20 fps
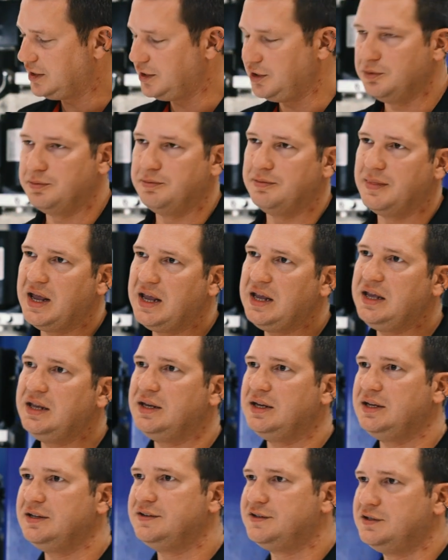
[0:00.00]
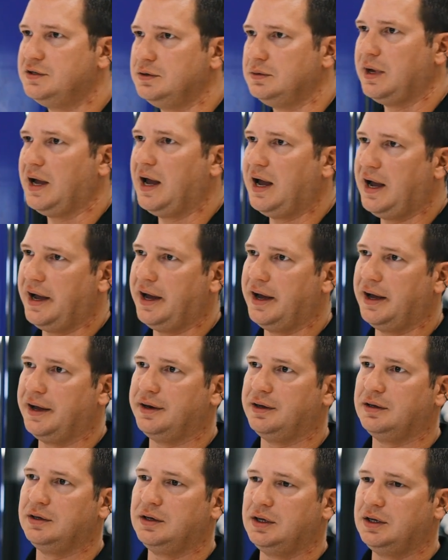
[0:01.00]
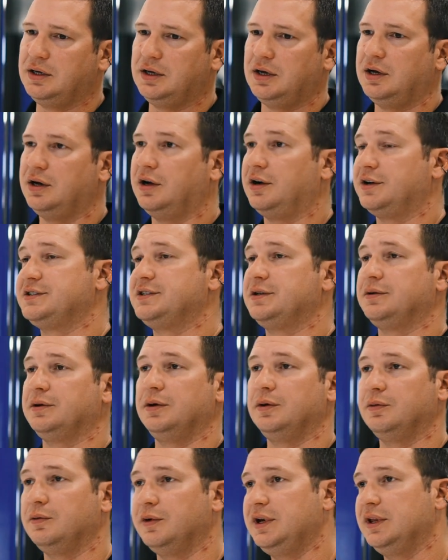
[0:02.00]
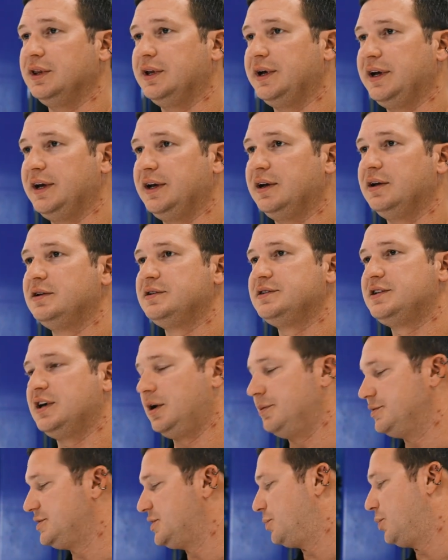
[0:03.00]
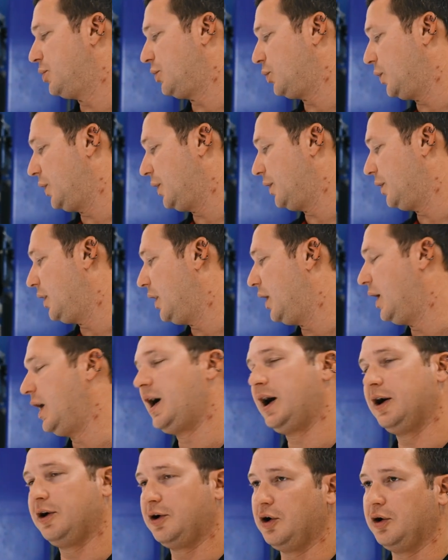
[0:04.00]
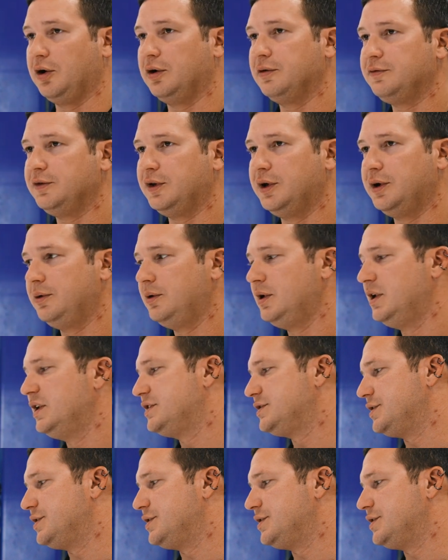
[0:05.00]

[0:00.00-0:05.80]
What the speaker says: you may need to add an auxiliary relay to help support a higher current flow.